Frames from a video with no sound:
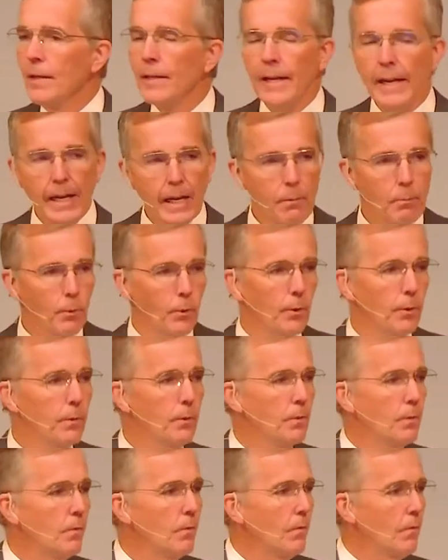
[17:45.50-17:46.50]
In
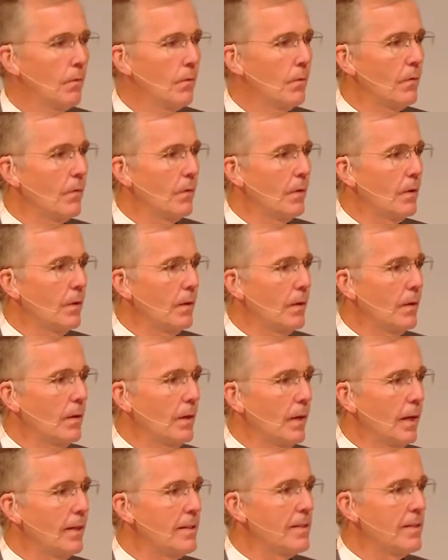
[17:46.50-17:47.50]
Hebrew,
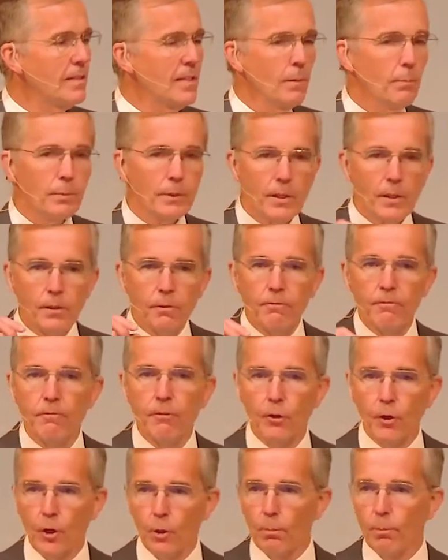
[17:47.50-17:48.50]
it's simply the
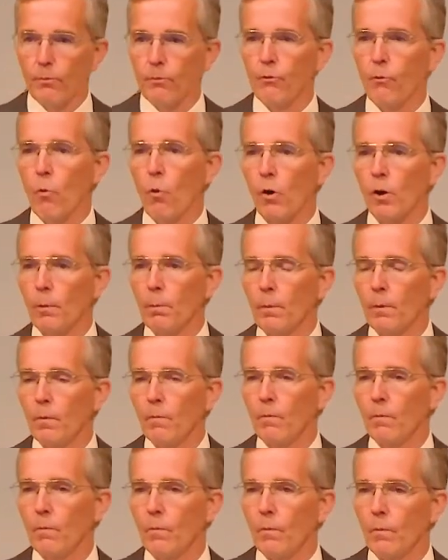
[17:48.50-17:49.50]
verb
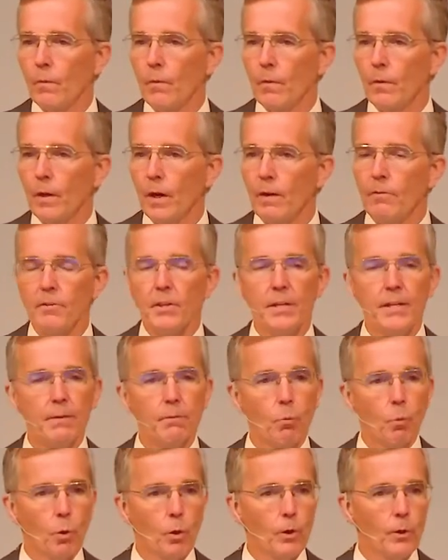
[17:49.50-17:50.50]
form of
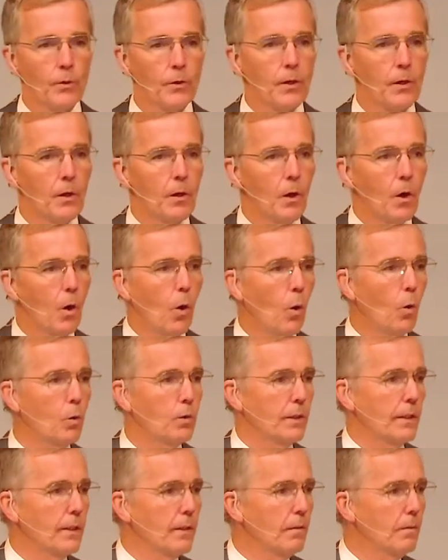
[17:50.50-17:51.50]
the word
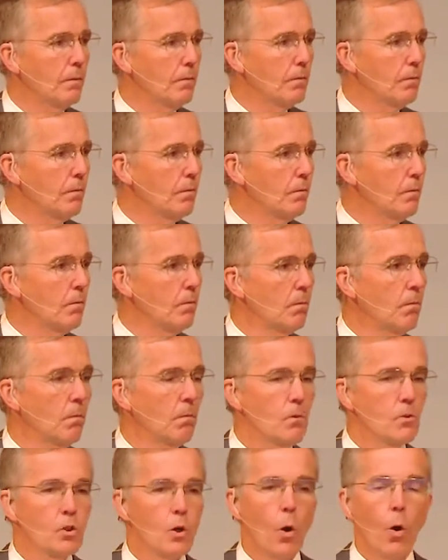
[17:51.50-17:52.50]
holy.
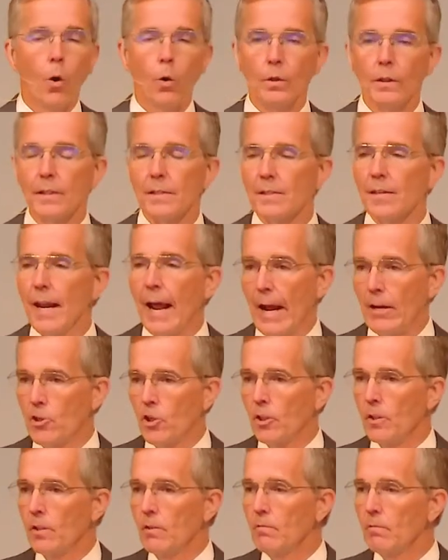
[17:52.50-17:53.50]
So holy is an
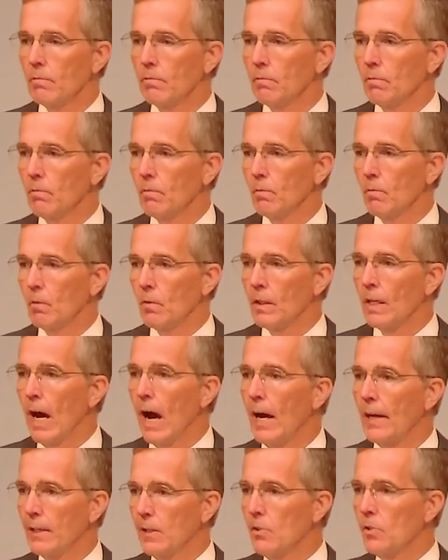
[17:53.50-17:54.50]
adjective.
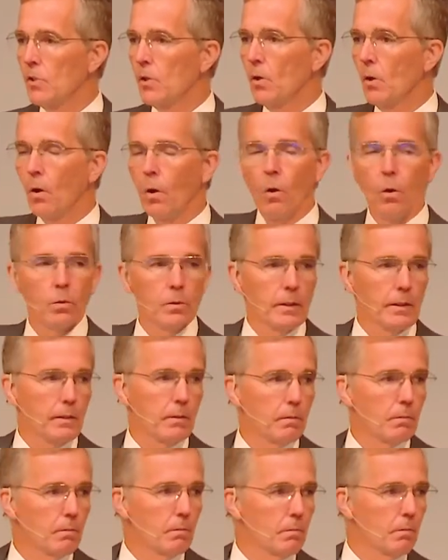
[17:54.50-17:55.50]
God is
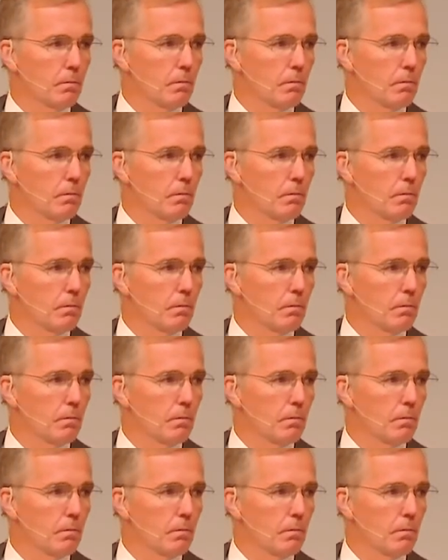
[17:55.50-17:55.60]
holy.